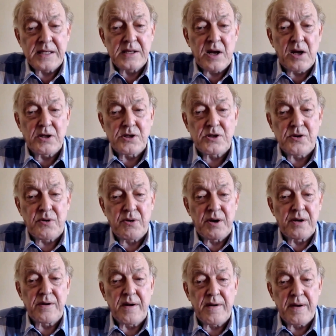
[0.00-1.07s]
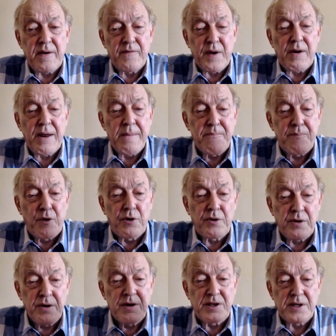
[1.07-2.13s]
also a very
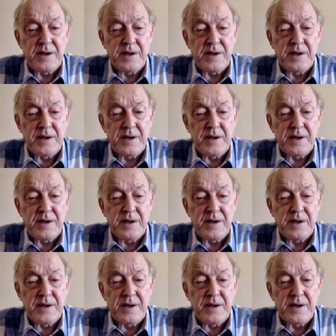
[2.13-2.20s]
important